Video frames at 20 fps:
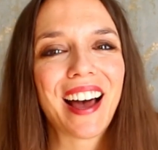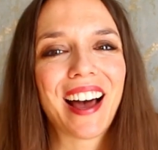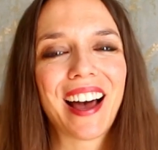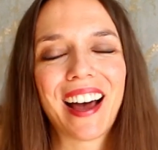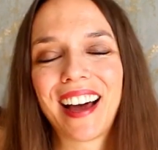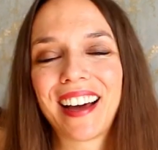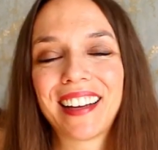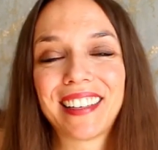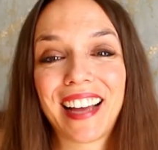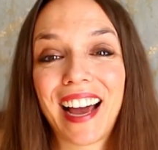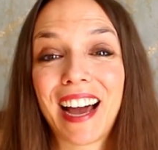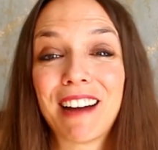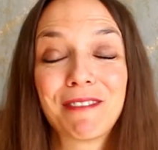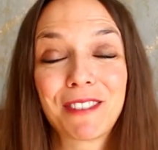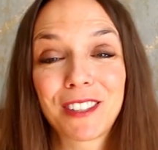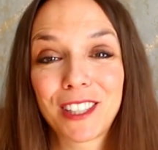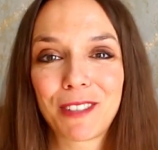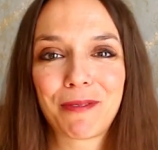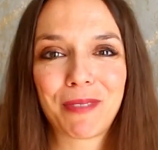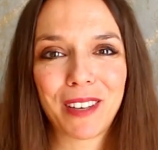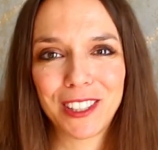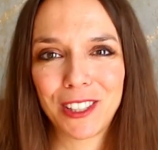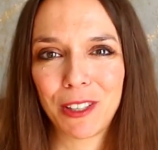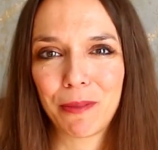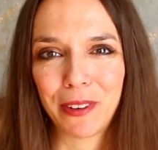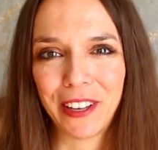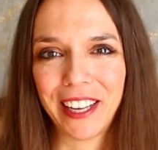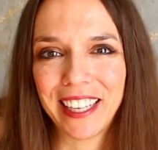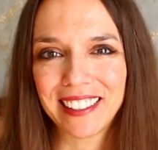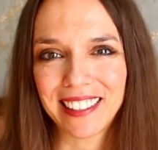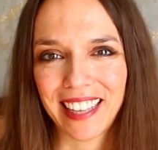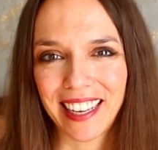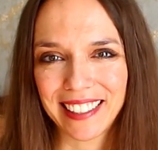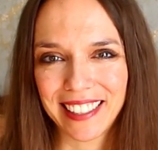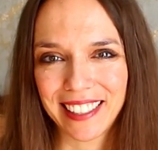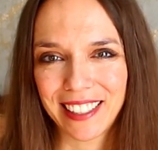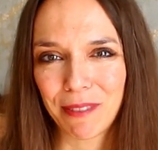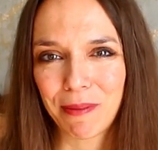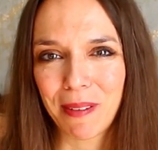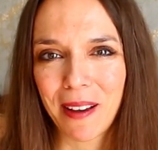And um, I'm super, super
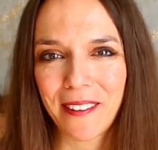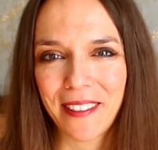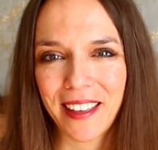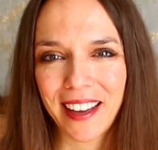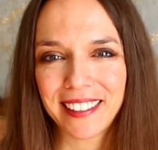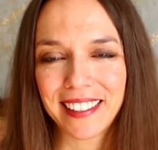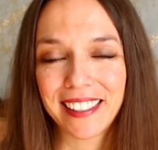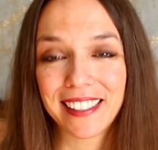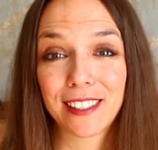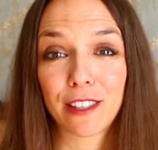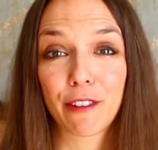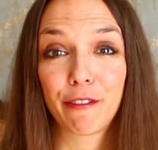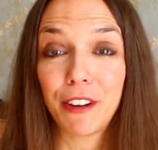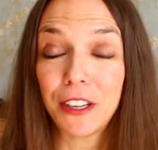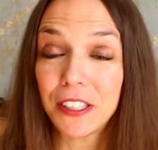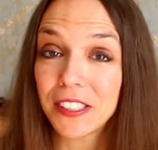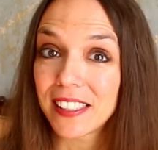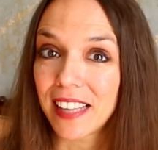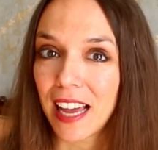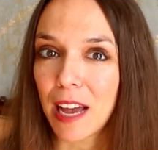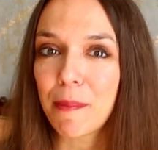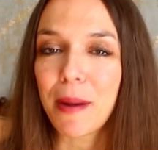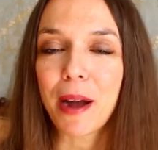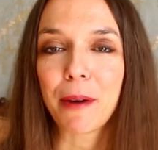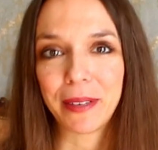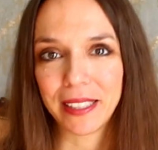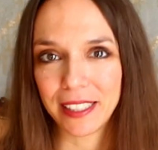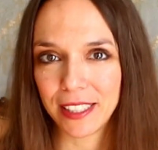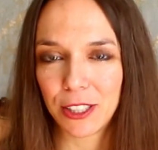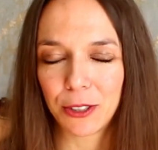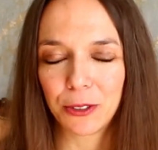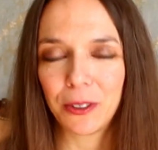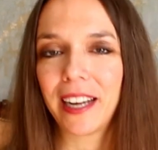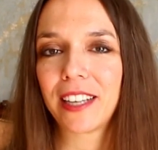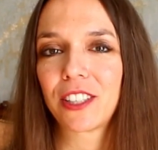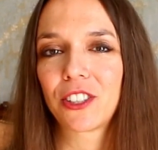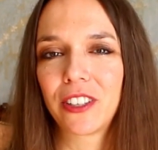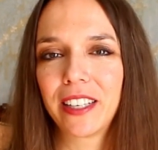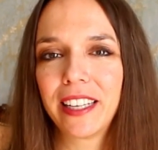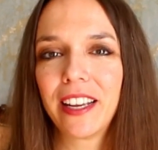excited about that. It's the first time I will do
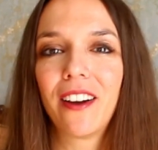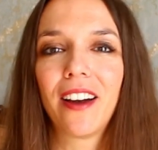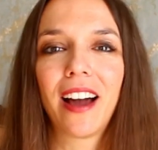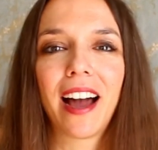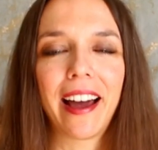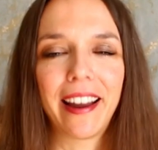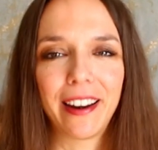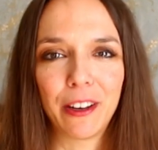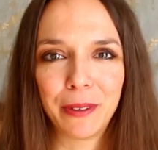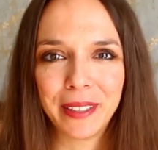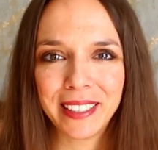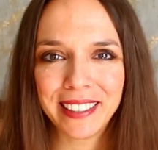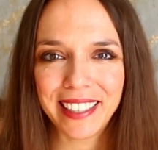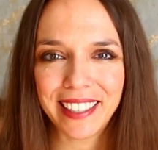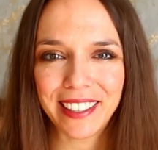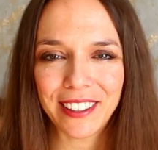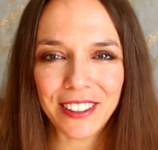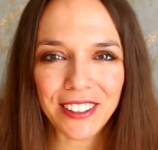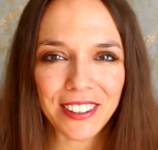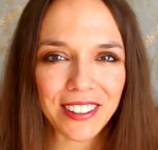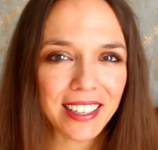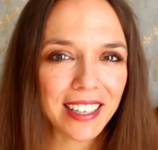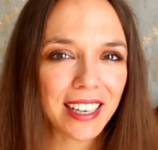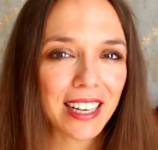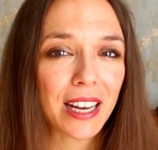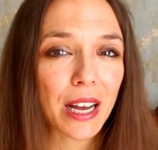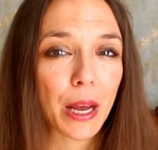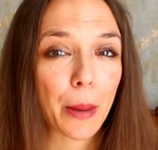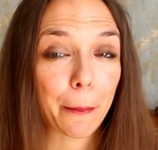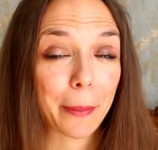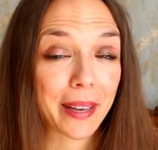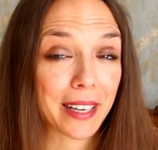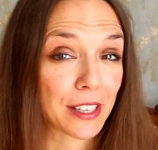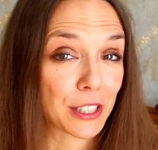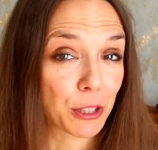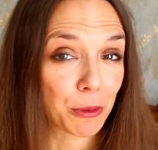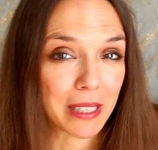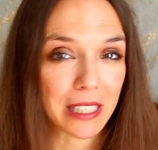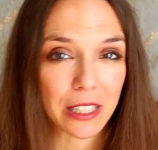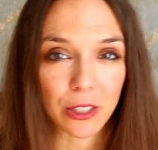actually a Halloween decor
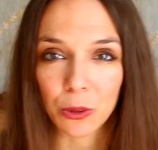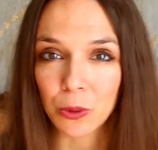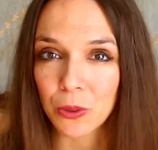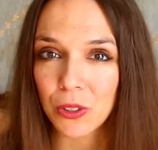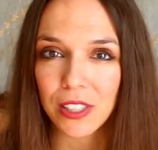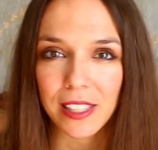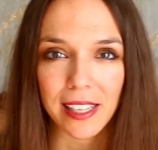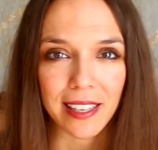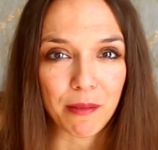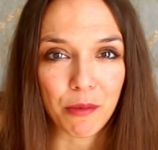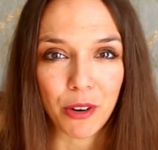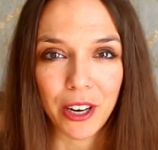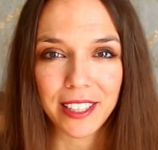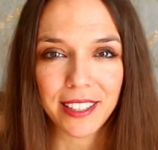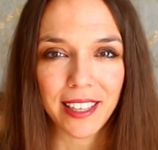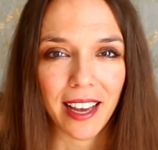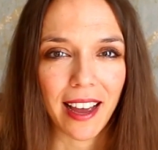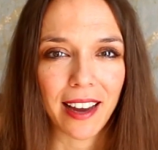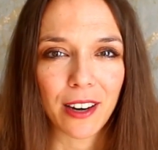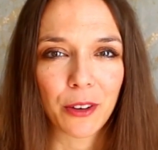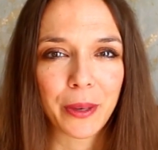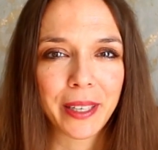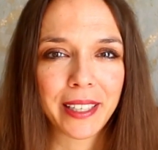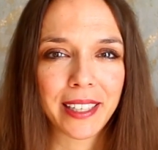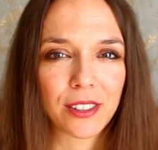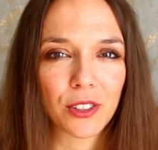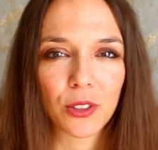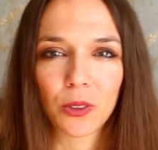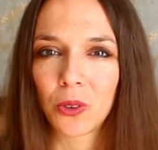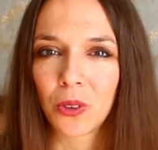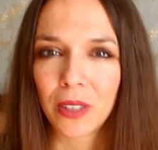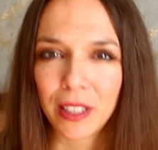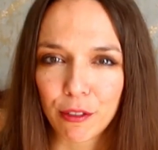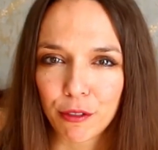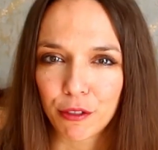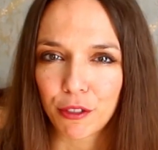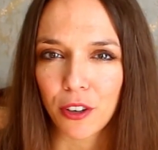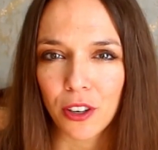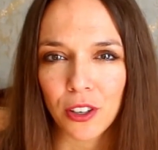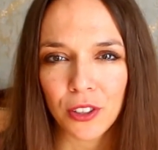because we don't celebrate Halloween at all in
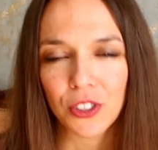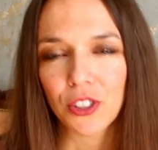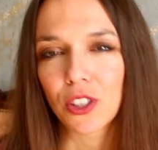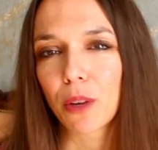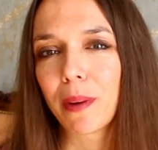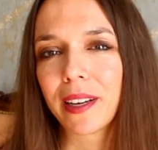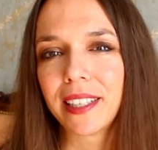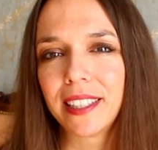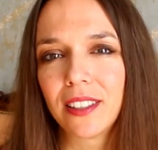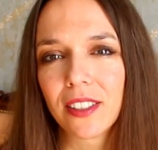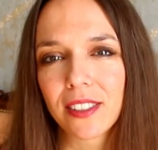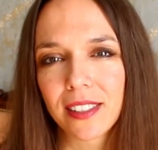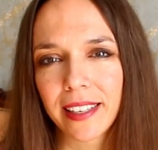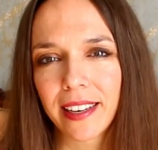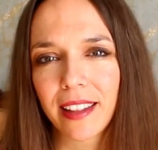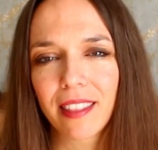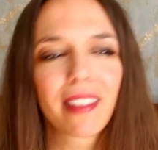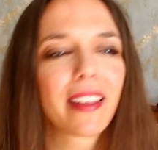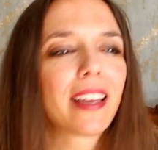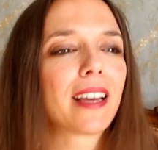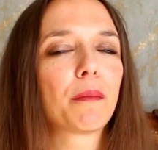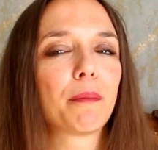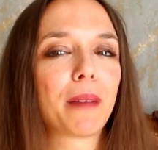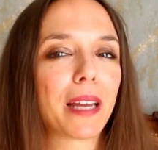France. Nobody does anything.